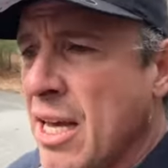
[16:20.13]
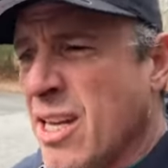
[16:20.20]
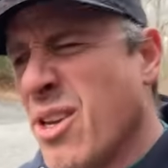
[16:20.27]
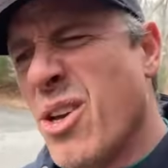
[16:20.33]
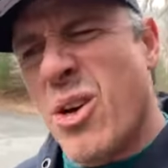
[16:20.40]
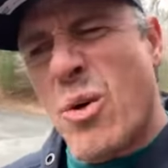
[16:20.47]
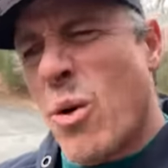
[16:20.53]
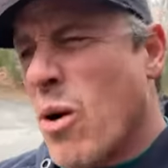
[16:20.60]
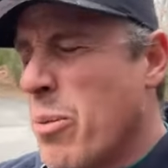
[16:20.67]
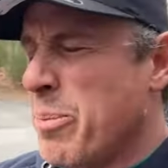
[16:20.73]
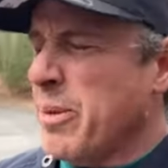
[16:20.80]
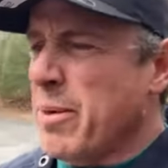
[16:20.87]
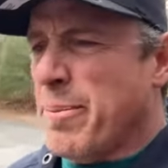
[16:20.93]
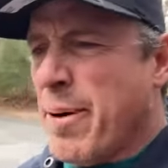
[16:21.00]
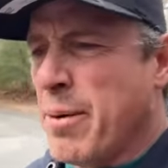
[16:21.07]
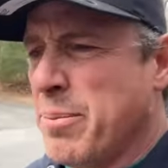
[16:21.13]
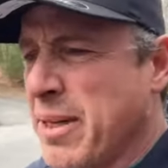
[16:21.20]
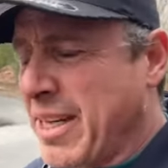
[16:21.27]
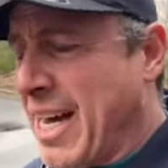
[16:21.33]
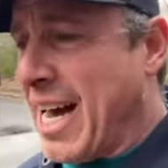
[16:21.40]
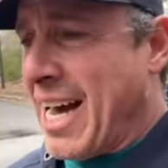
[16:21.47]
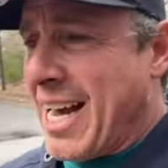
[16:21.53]
You know, you grow up in the
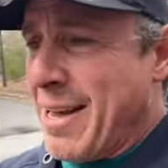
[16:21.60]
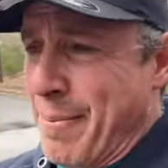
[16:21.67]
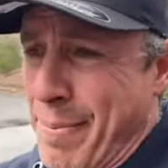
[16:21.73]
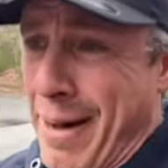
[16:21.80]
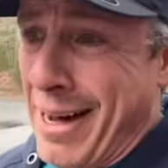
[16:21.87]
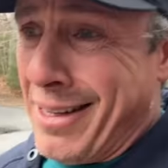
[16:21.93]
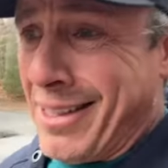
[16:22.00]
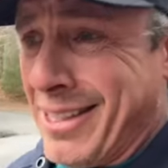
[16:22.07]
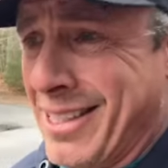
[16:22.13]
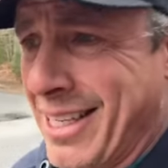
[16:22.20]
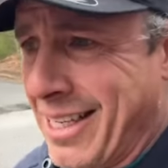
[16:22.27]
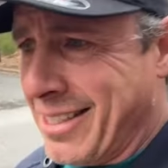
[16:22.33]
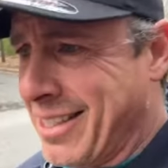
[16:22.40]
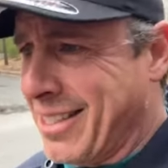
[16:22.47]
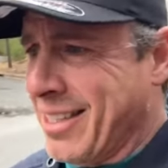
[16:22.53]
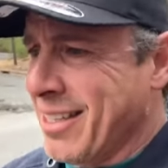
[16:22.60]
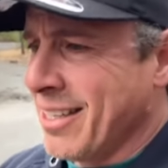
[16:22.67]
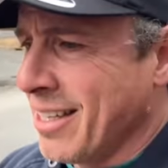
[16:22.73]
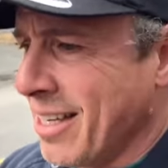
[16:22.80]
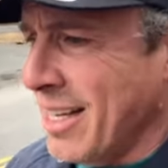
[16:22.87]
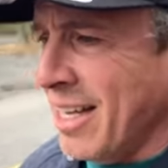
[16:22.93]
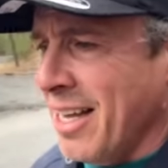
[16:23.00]
public eye in politics,
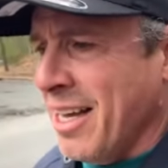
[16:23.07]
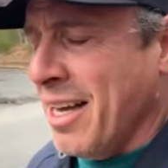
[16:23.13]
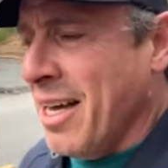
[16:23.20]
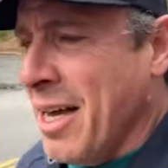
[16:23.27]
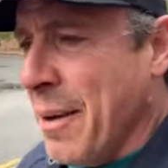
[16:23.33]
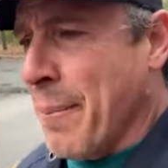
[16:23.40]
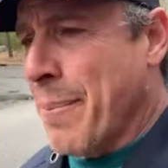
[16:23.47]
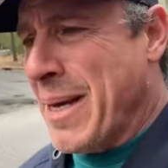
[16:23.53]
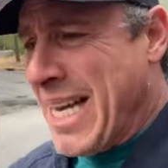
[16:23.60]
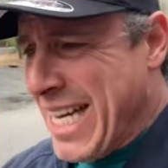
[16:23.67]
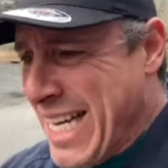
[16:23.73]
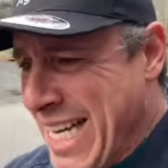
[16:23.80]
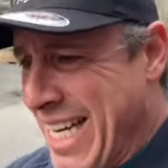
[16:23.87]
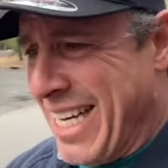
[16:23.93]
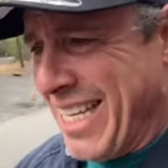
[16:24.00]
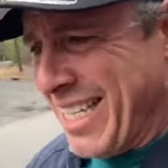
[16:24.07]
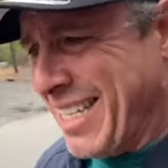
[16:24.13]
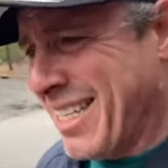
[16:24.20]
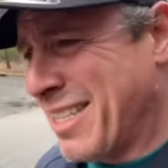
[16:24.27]
media.